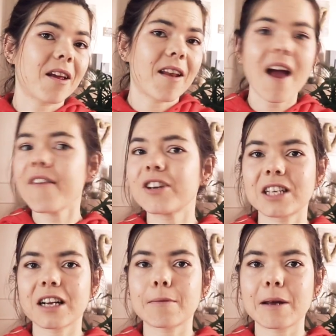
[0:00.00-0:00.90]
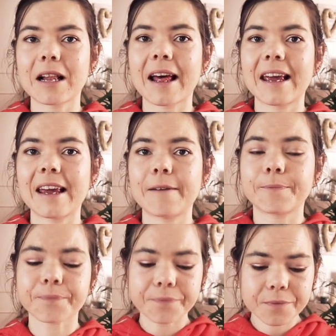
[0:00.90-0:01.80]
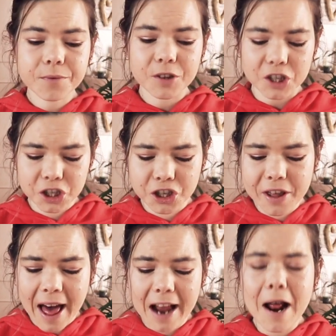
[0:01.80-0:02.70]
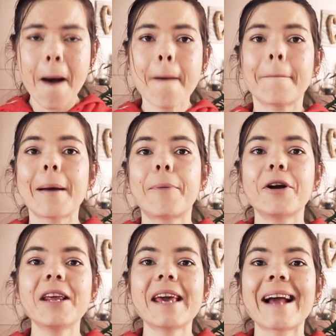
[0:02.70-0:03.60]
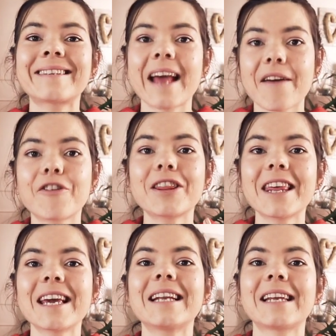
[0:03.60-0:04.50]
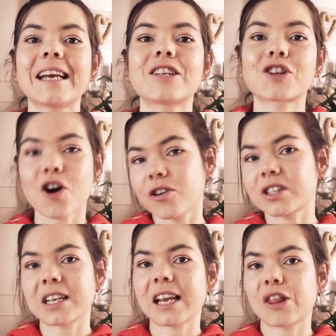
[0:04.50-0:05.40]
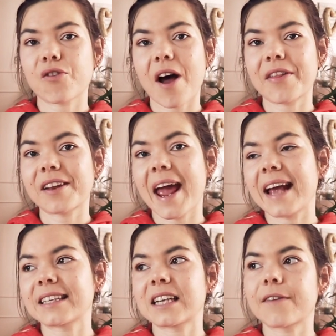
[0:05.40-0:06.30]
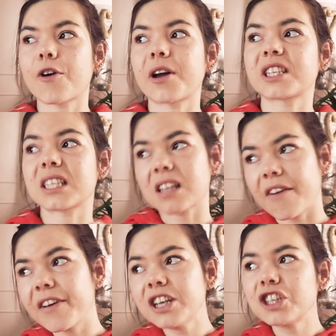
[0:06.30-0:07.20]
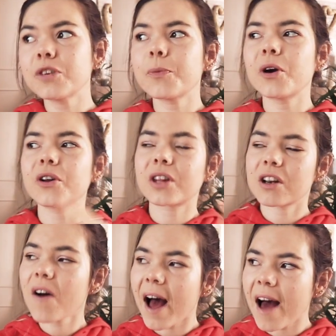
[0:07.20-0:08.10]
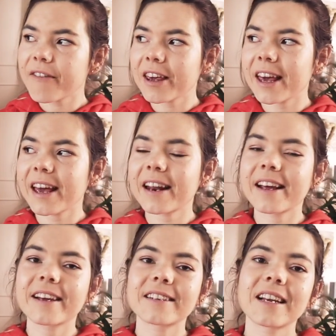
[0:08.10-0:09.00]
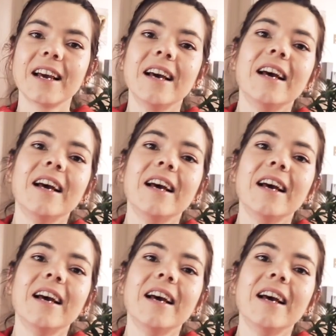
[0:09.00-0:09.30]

in every single meal I eat so that my body gets everything it needs constantly throughout the day instead of going to starvation mode, they're not having it, and